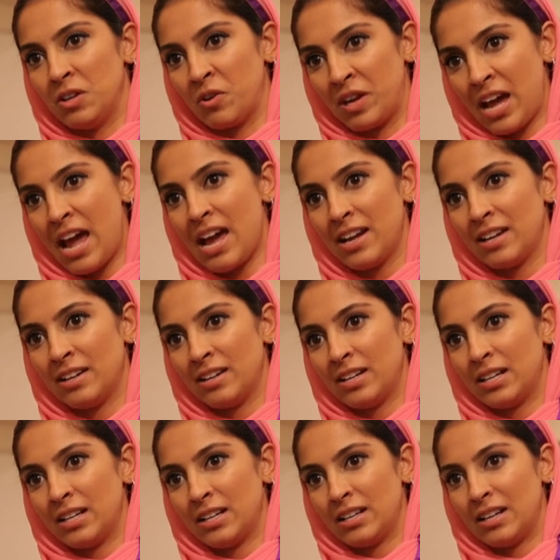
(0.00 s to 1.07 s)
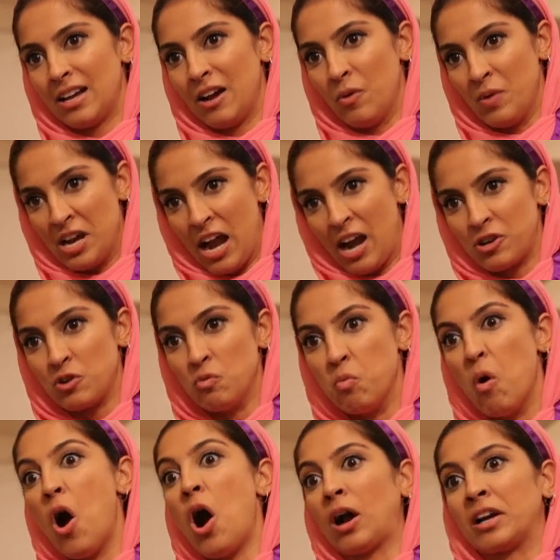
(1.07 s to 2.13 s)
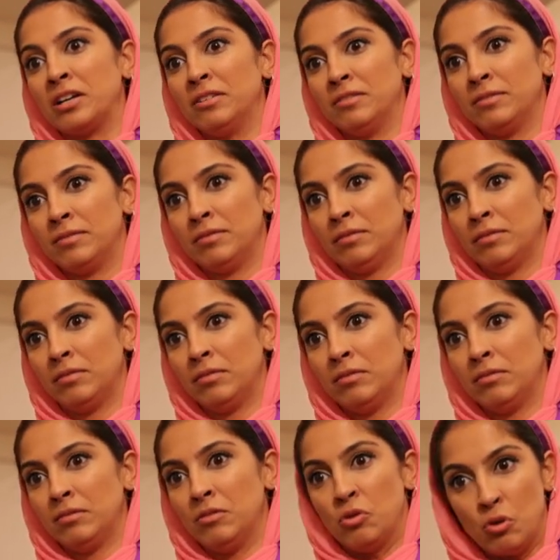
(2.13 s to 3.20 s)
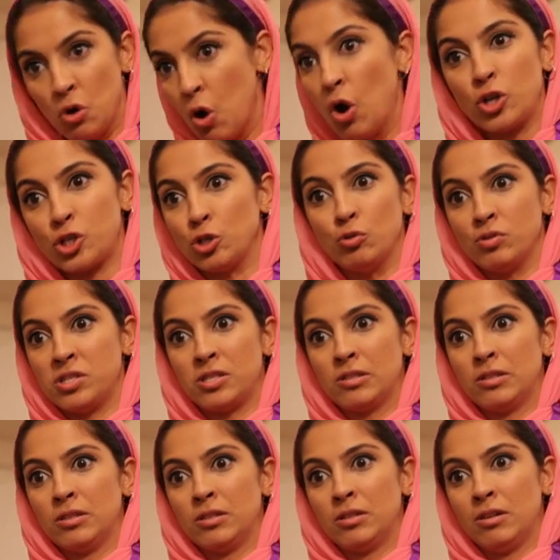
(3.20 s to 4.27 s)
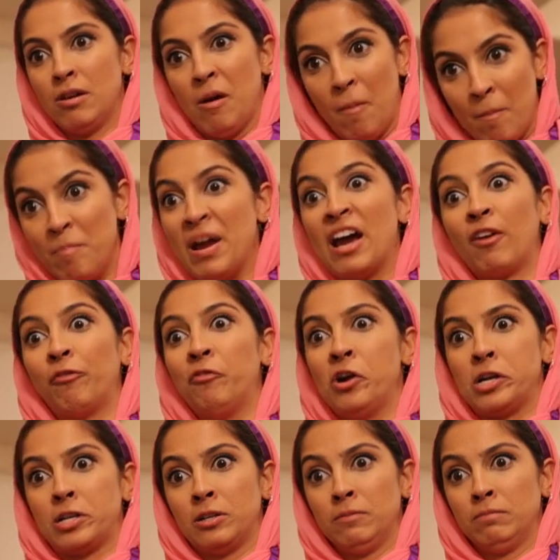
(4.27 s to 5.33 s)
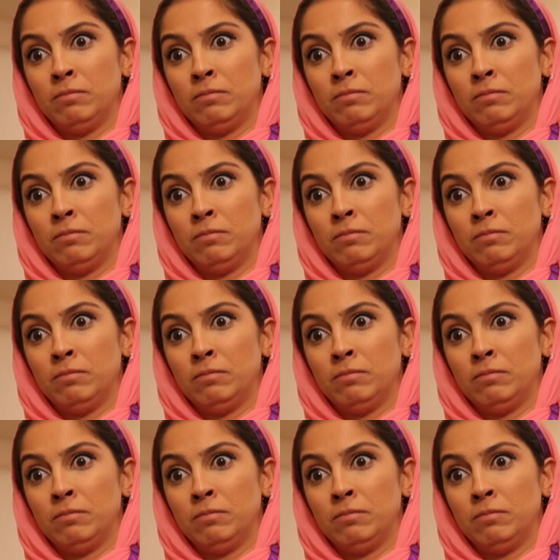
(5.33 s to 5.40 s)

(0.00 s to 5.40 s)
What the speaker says: Okay? We had to walk. No shoes. Barefoot.